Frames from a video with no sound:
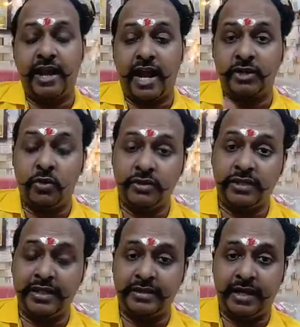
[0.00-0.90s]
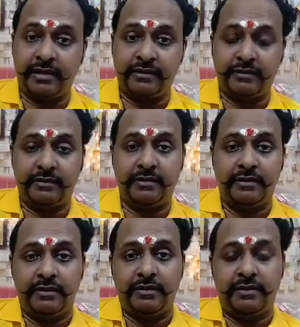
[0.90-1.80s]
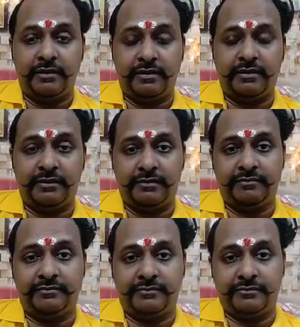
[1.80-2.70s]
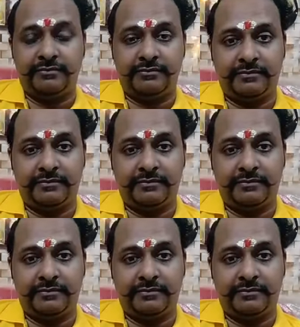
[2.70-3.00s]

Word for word: And don't think that um,